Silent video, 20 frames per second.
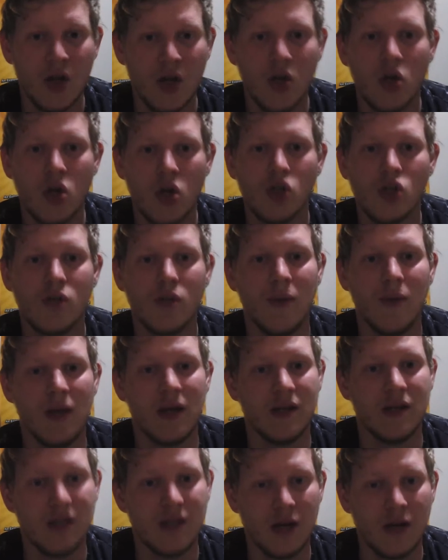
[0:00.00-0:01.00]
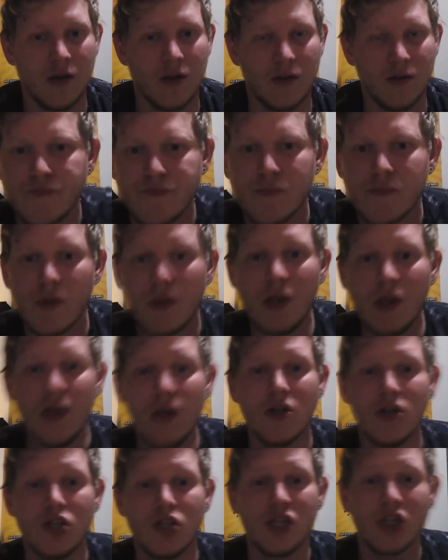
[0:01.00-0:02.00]
she made a deal.
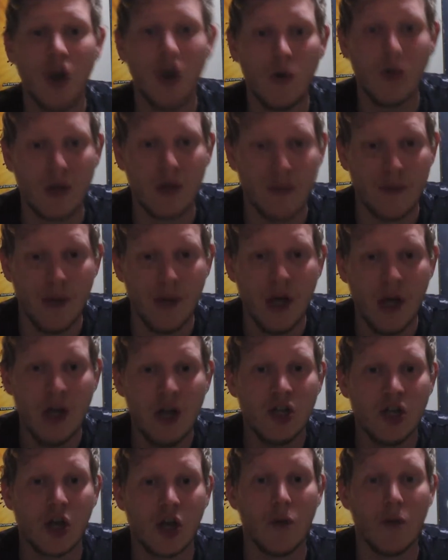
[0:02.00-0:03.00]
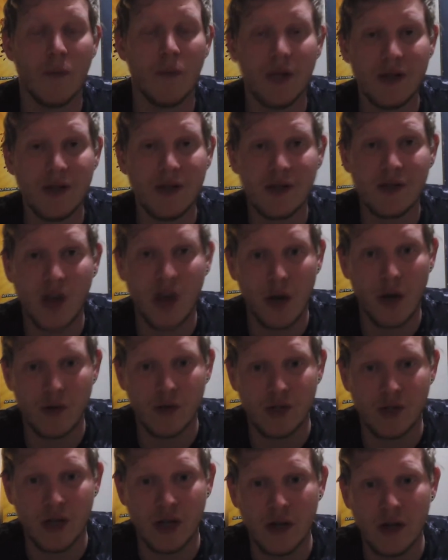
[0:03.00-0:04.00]
She told him she could build his
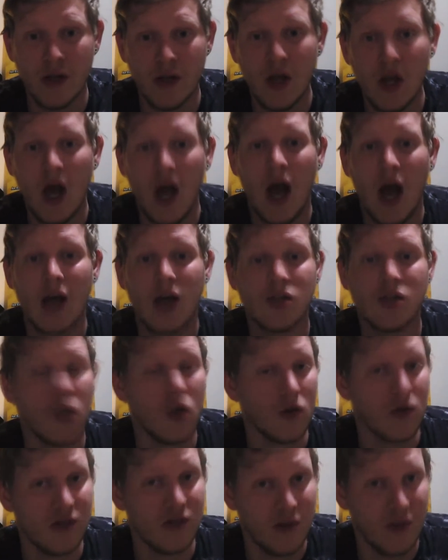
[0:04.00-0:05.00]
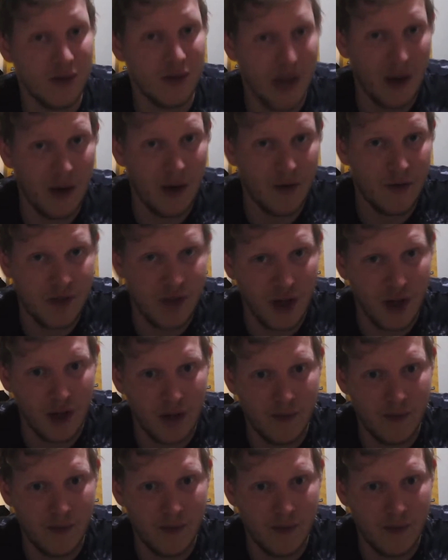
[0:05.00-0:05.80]
coaster as long as it was out of sight.